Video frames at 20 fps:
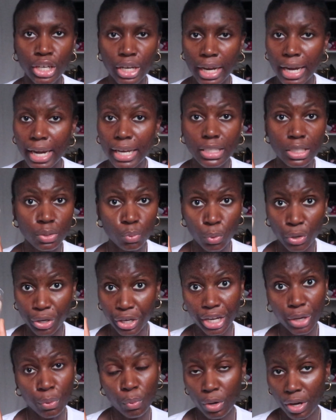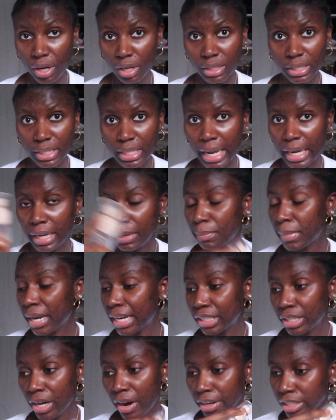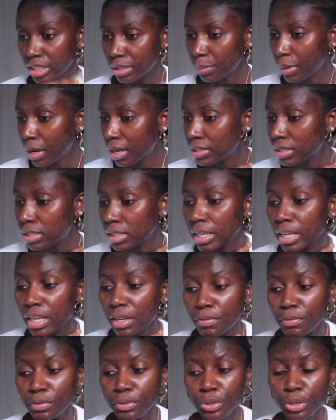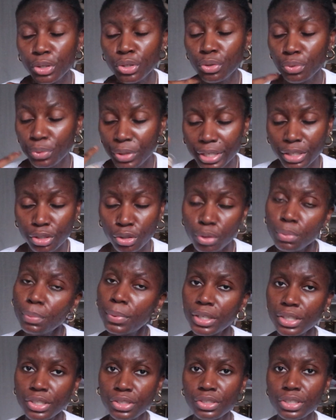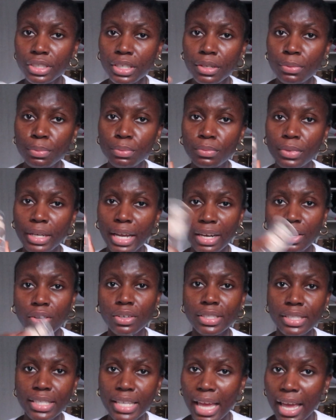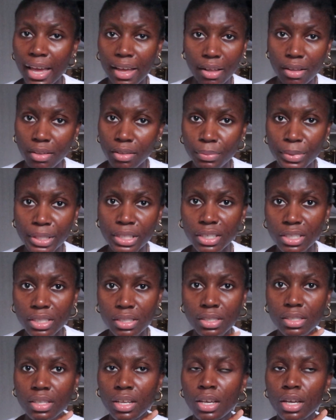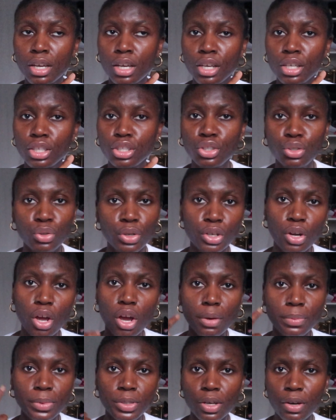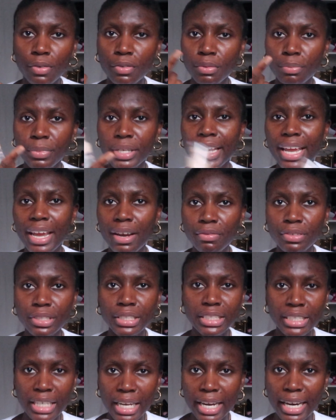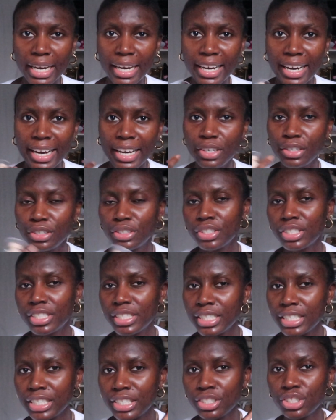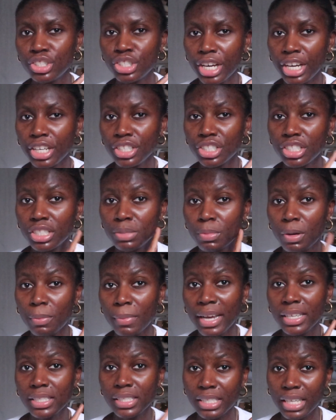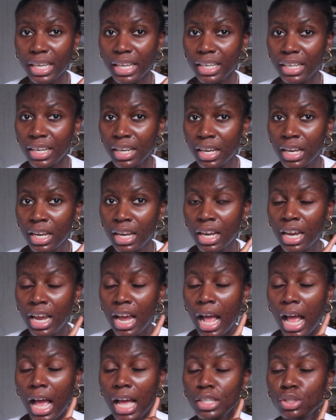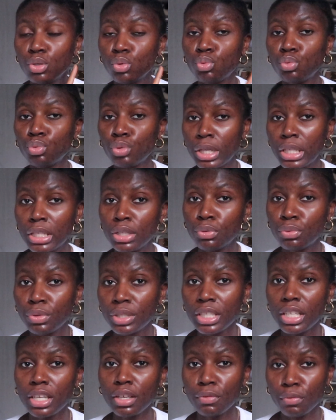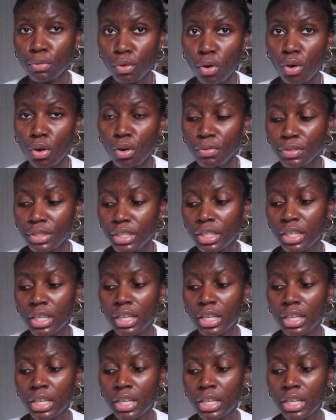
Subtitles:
It works. Like my dark spots, even though you personally cannot tell because you're not observing me every day and you're not seeing the changes, but my skin has really evolved,